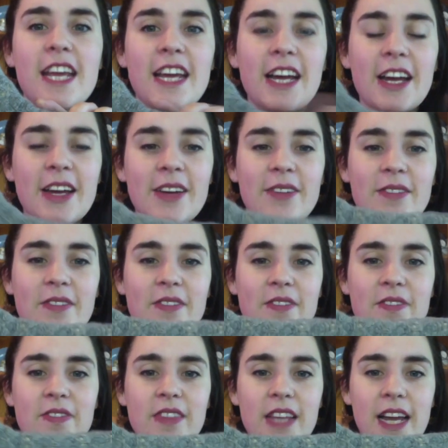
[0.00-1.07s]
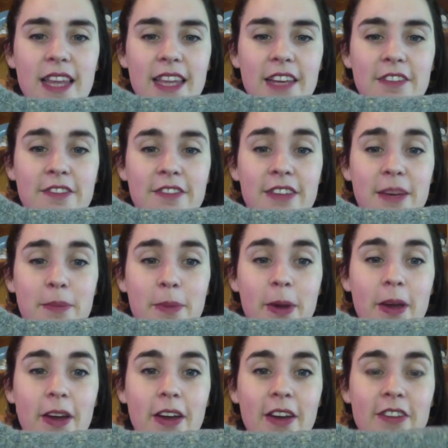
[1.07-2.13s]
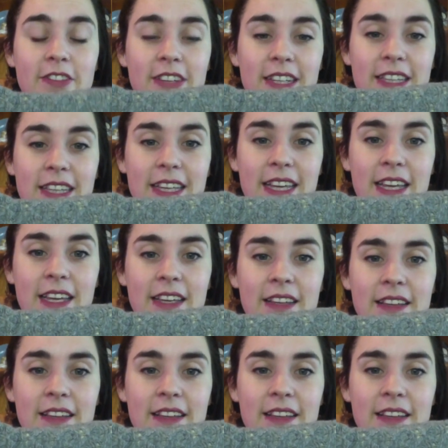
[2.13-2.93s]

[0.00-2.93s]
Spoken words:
and they fit perfectly.